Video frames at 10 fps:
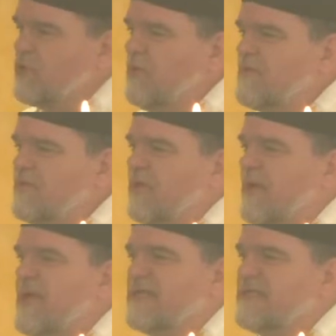truth is a
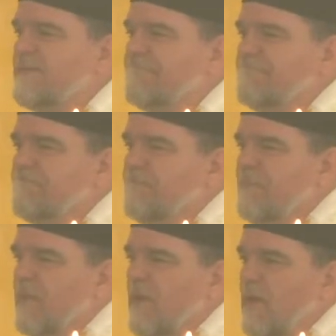grace.
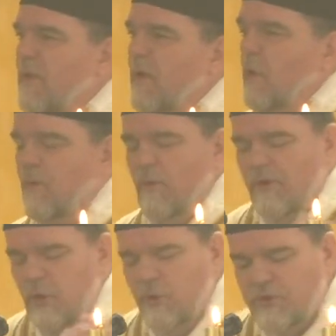We
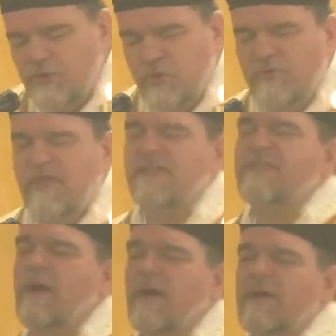want to hold the truth against
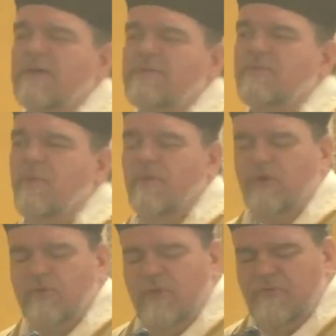the modernists. We
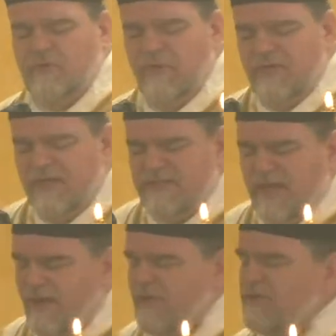want to hold the truth against
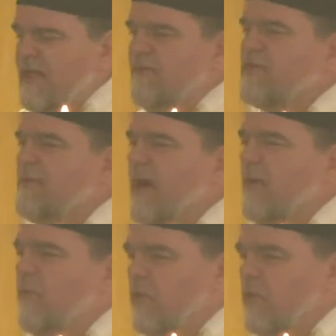the errors and evils of the modern